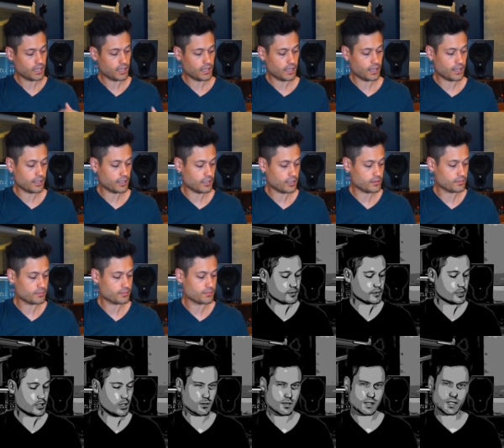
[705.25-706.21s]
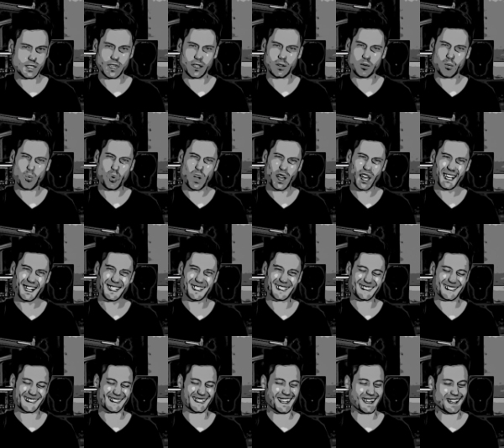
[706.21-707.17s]
Don't say
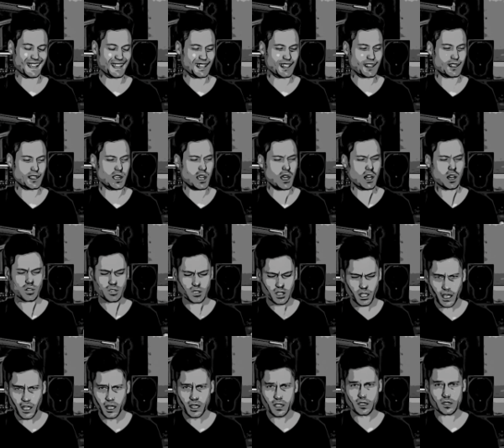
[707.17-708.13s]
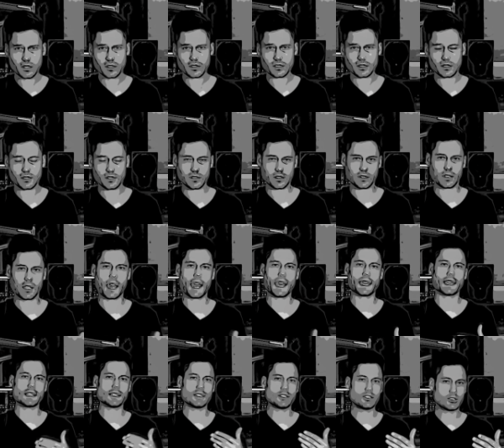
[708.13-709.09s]
what? Say, okay, I
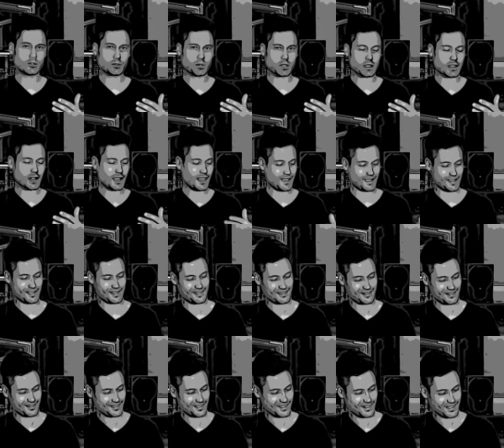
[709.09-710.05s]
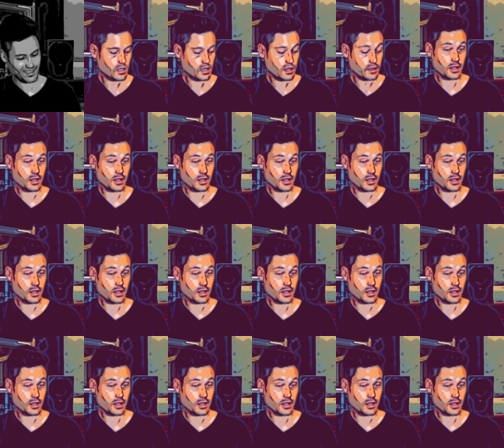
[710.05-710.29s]
can deal with that.